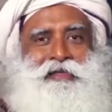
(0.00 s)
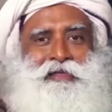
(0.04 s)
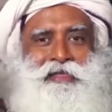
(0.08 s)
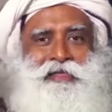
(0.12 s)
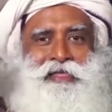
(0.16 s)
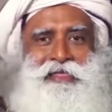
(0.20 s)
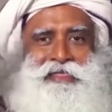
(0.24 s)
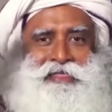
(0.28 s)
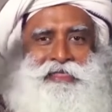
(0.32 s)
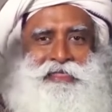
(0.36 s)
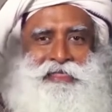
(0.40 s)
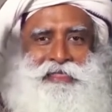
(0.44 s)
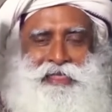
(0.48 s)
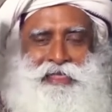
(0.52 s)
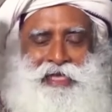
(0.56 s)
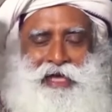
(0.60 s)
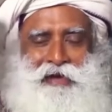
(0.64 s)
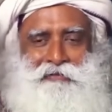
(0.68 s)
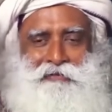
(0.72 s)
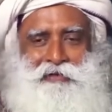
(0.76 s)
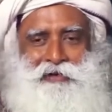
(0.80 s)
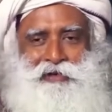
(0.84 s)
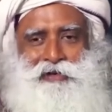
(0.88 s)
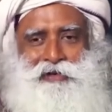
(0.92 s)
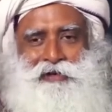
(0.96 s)
this
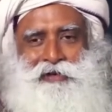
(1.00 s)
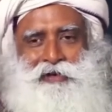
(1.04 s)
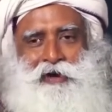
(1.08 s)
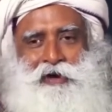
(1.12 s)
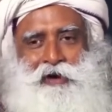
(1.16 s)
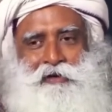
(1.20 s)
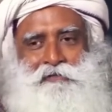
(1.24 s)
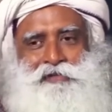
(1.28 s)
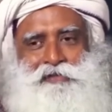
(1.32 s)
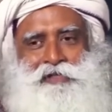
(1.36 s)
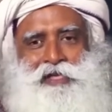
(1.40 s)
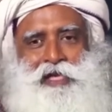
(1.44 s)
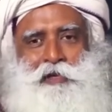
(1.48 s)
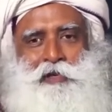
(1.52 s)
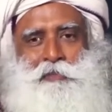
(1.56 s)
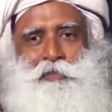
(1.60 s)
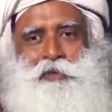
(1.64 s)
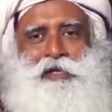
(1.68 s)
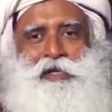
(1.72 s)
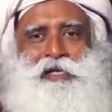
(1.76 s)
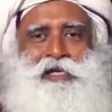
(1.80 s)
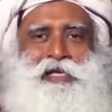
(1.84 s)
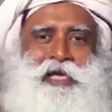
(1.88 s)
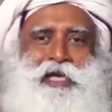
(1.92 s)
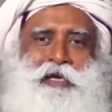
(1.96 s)
level of
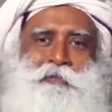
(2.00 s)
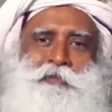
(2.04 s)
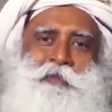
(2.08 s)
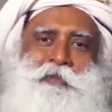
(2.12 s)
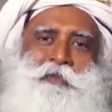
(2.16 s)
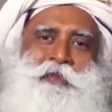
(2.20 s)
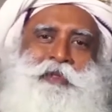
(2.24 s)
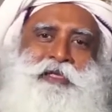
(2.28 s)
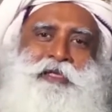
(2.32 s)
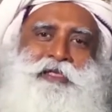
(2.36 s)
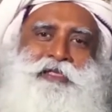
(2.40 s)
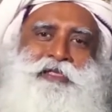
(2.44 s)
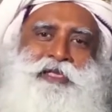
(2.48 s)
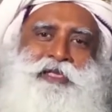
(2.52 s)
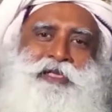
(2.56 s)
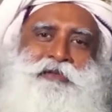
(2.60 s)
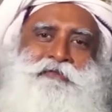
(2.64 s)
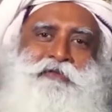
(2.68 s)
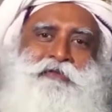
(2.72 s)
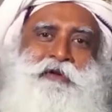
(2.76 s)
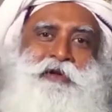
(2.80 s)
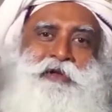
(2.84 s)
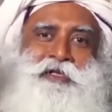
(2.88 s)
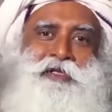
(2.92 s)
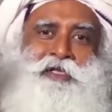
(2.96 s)
cerebral
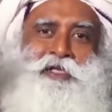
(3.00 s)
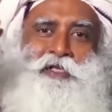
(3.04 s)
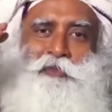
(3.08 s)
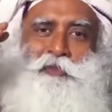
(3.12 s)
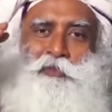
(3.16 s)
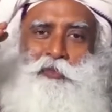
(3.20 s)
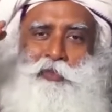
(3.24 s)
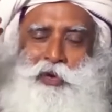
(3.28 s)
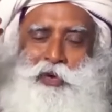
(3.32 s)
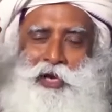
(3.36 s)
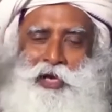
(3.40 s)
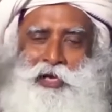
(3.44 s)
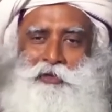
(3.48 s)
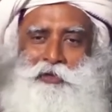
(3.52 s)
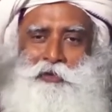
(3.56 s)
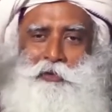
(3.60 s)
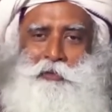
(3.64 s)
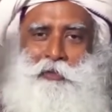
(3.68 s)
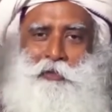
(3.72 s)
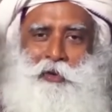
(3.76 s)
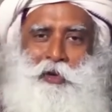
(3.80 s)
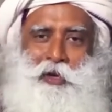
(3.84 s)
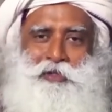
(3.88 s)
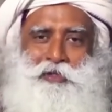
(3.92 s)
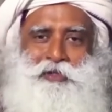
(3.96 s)
capability for this brain
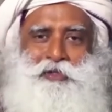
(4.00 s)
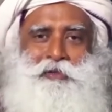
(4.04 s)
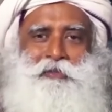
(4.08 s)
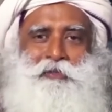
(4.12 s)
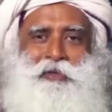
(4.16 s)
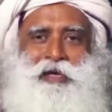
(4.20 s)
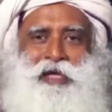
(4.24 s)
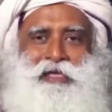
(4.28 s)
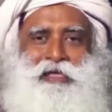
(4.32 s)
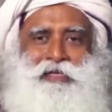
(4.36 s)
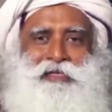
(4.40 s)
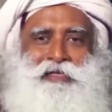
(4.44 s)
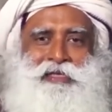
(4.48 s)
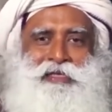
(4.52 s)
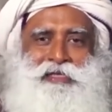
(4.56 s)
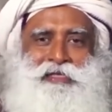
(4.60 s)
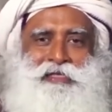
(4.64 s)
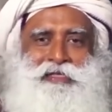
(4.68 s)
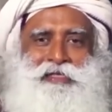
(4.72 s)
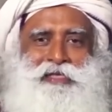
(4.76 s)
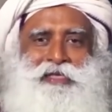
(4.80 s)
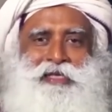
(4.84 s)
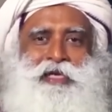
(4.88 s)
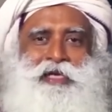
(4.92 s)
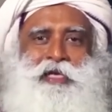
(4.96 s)
to blossom like
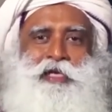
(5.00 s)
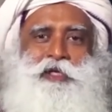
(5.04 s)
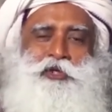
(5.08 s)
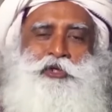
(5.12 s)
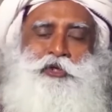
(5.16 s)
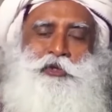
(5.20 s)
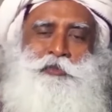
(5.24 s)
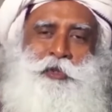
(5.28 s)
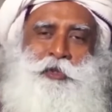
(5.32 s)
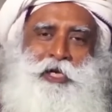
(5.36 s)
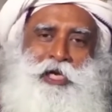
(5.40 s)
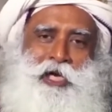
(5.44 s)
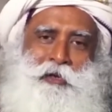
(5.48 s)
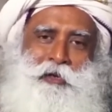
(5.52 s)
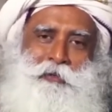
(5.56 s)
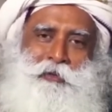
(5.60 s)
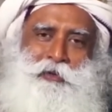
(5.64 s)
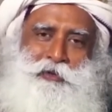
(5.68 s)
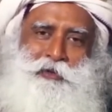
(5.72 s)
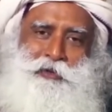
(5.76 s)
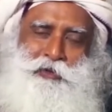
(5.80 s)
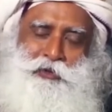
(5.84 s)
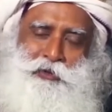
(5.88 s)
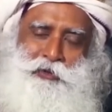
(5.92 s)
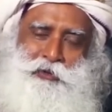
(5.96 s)
this, to be
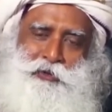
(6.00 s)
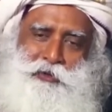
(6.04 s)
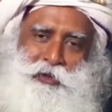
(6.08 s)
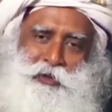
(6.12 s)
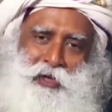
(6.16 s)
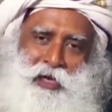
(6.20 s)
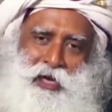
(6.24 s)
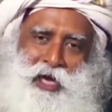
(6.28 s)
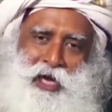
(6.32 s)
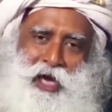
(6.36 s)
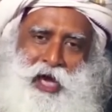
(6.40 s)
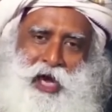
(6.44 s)
able to